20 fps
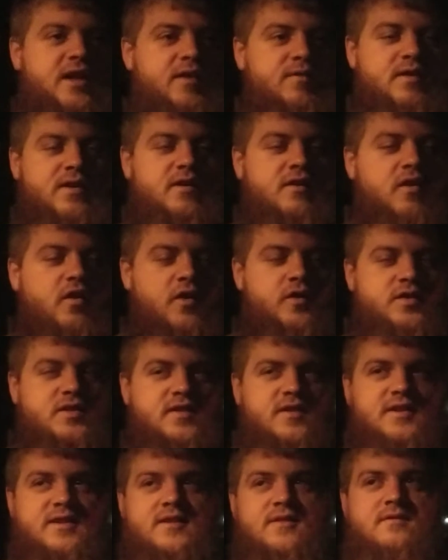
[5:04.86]
even
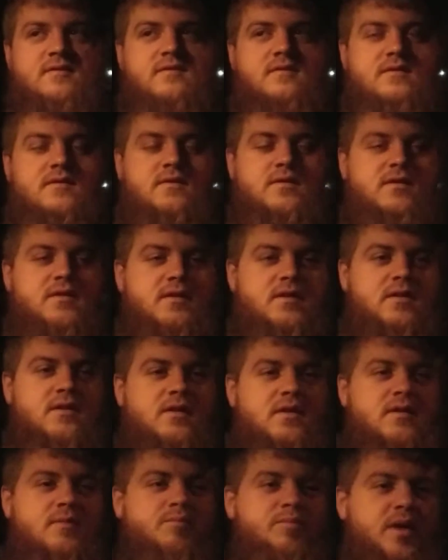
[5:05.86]
closely.
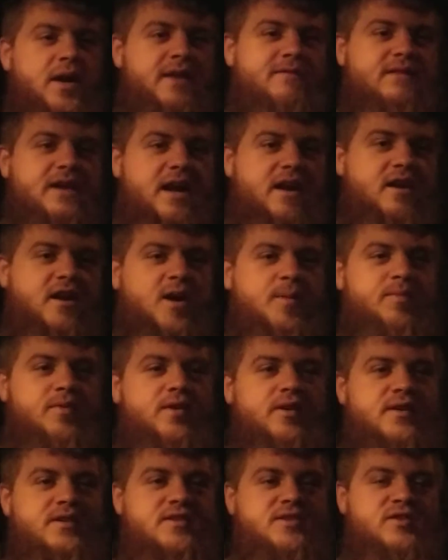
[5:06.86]
But I've got a
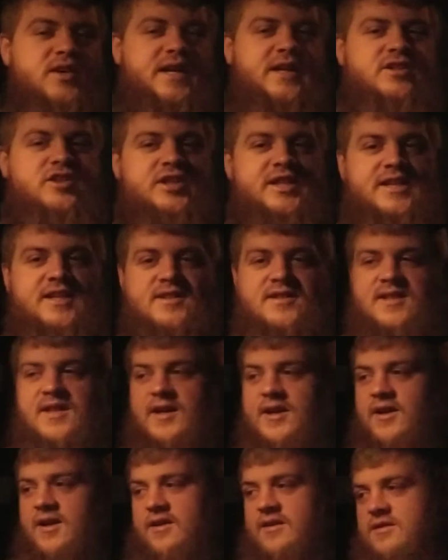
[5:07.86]
couple of string cheese
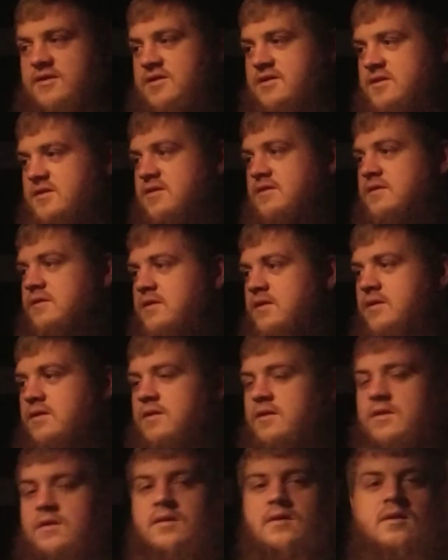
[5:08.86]
things,
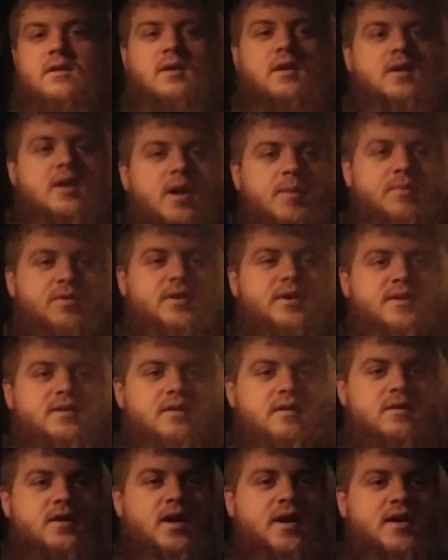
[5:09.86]
a couple
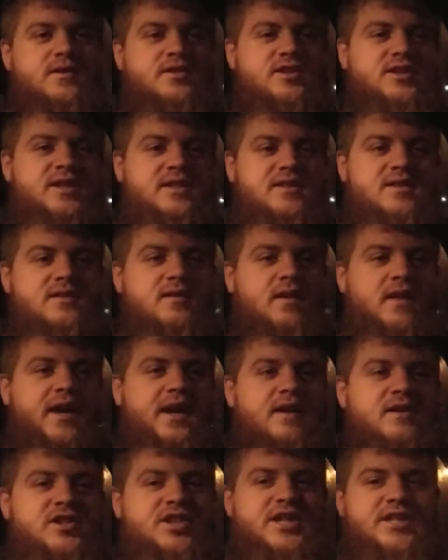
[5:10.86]
of cheese, like
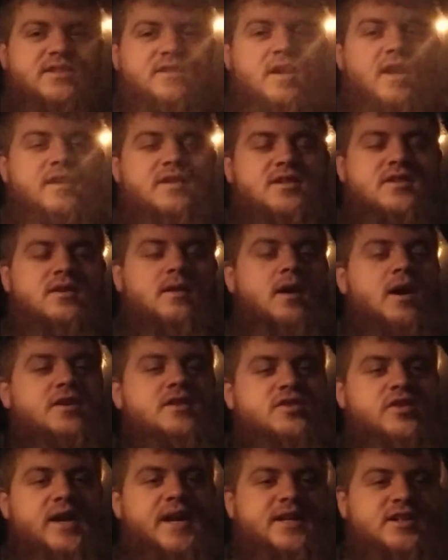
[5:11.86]
a
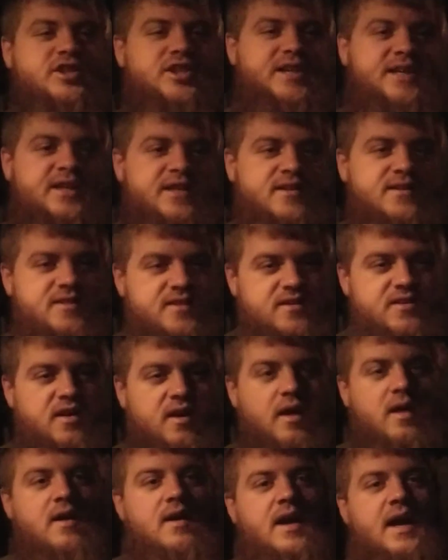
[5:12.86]
string cheese,
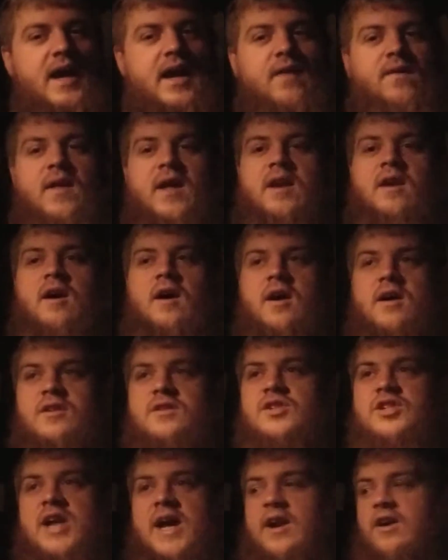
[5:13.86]
and then
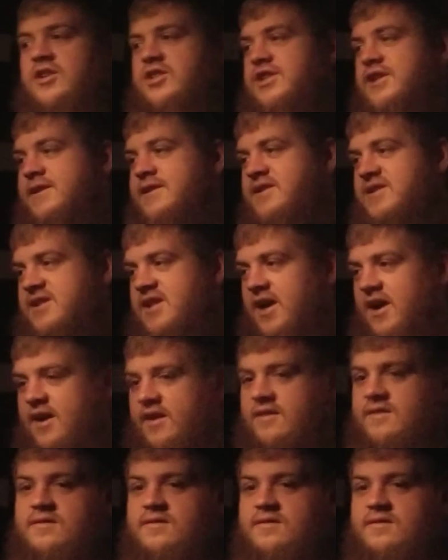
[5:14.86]
cheddar cheese stick.